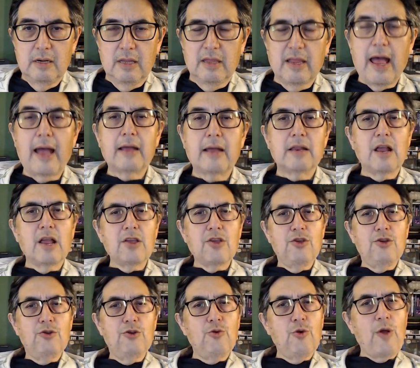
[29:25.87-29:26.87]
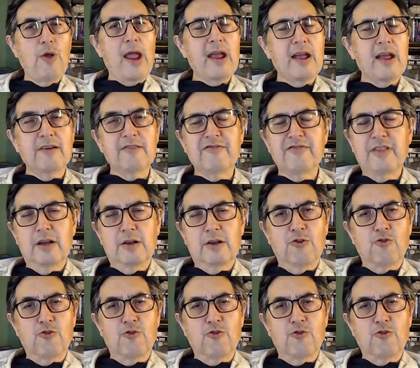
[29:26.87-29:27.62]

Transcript: that you have the